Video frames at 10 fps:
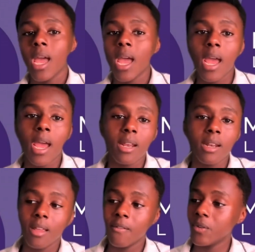
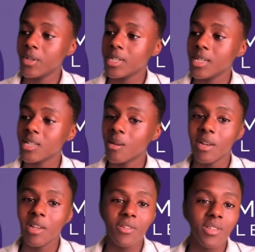And if you were to see
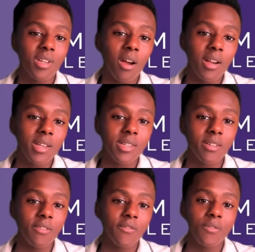somebody who's
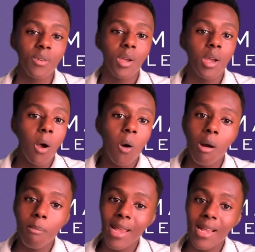talkative
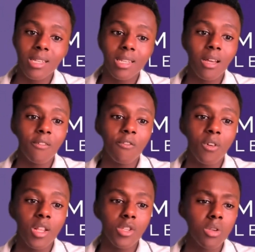or makes a lot of
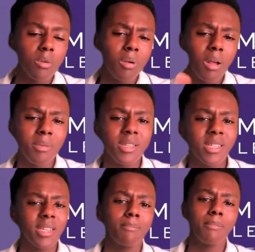friends, you could probably
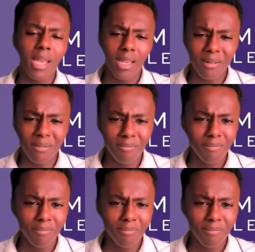see, man,